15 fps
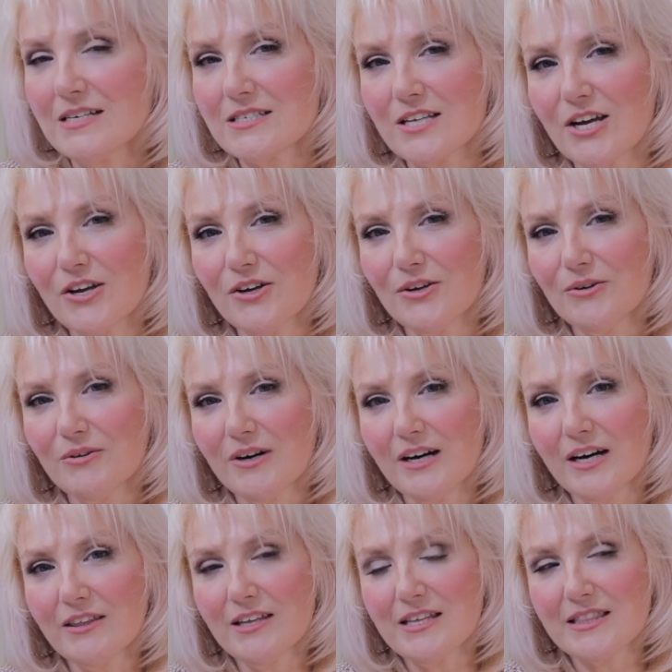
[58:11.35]
So
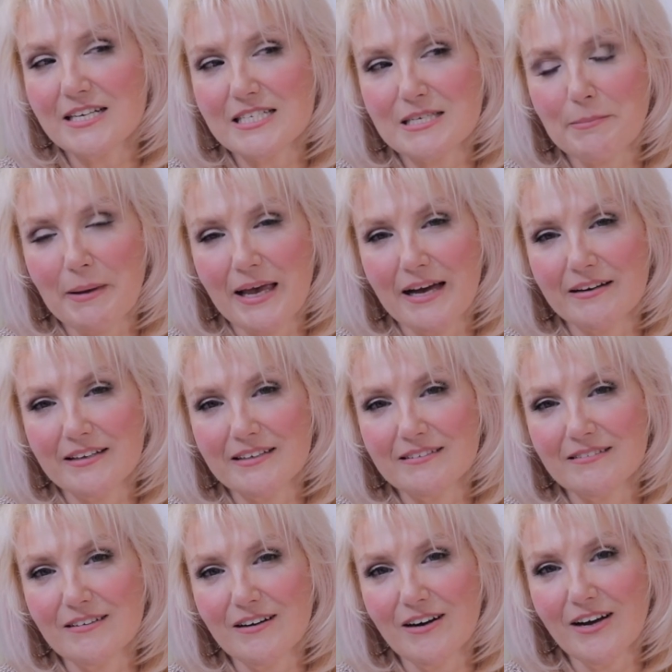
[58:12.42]
I think that's about
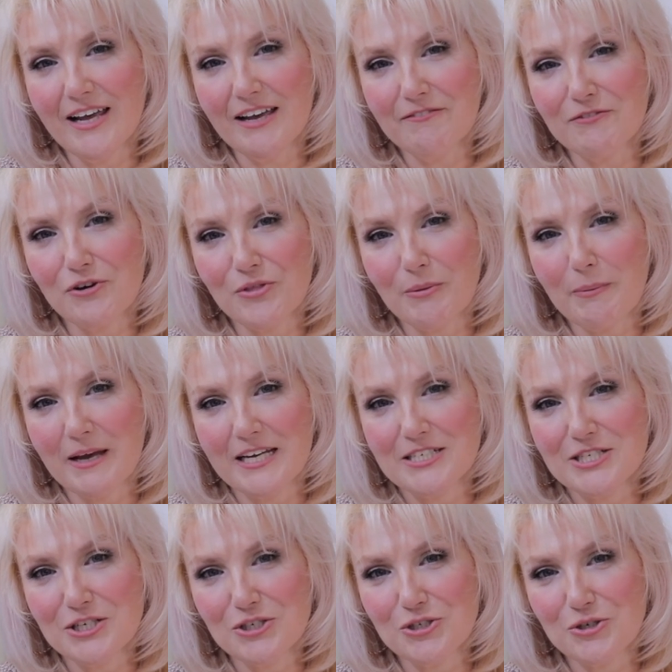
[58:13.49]
it. I have got the
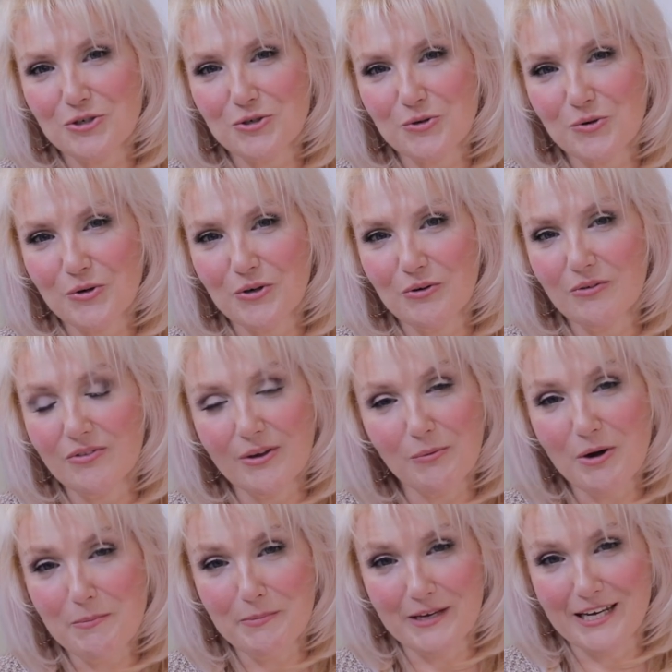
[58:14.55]
painting tutorial. There
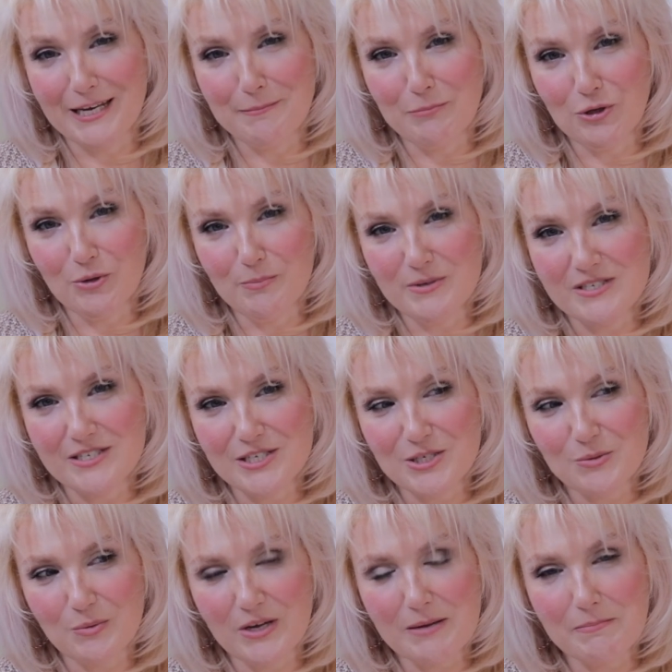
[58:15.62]
won't be any bloopers
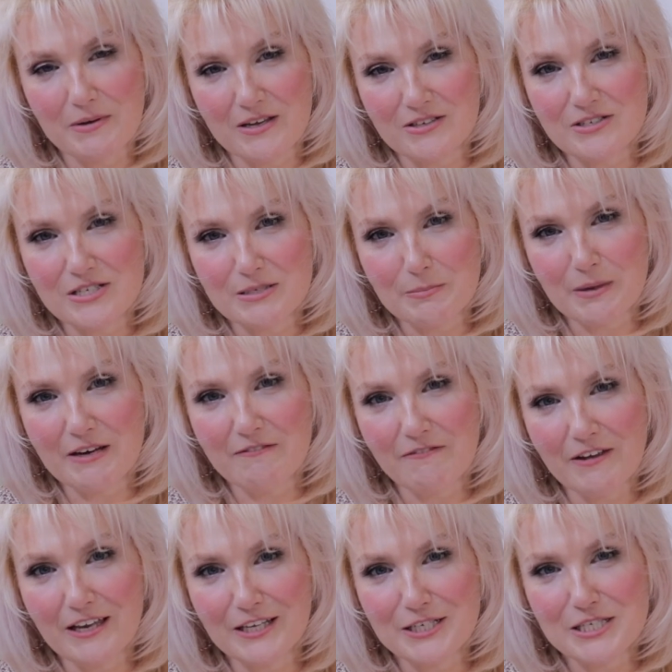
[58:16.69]
this week because it's been
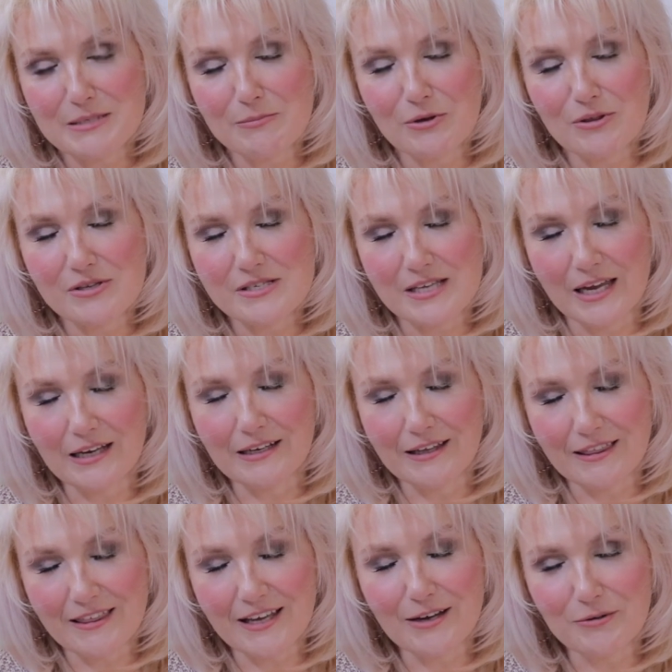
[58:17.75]
fairly smooth
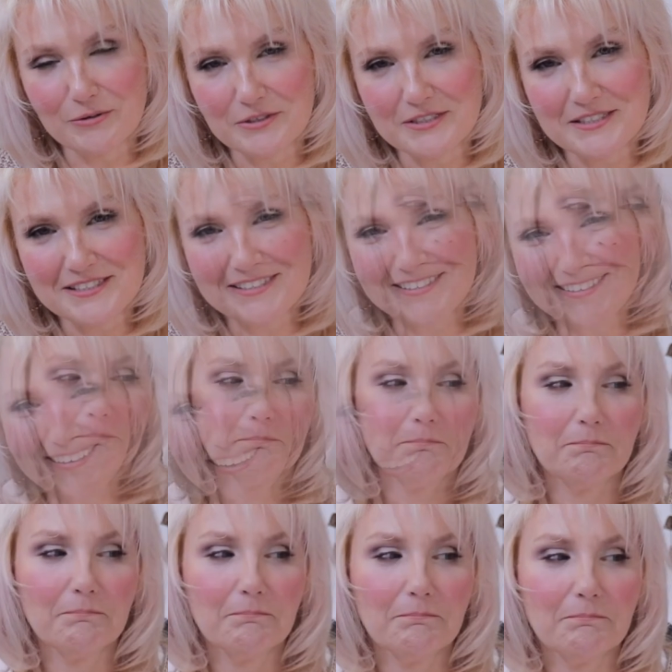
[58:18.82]
sailing, thank goodness.
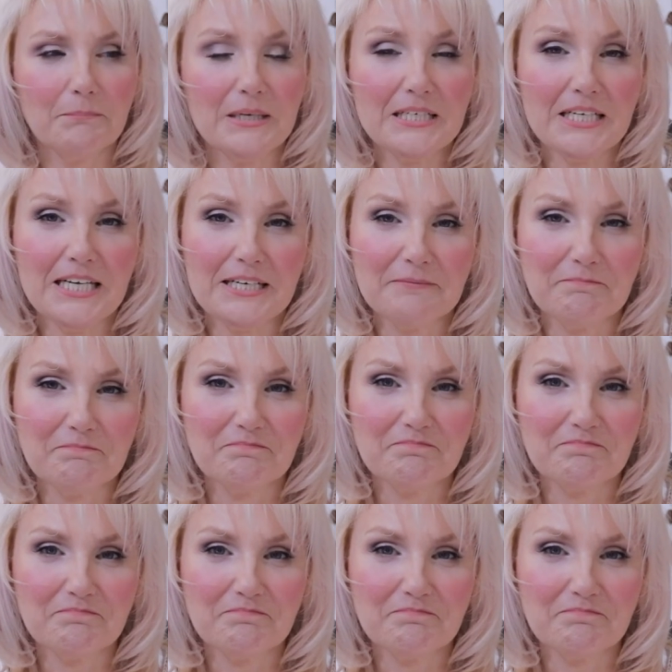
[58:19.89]
But yeah,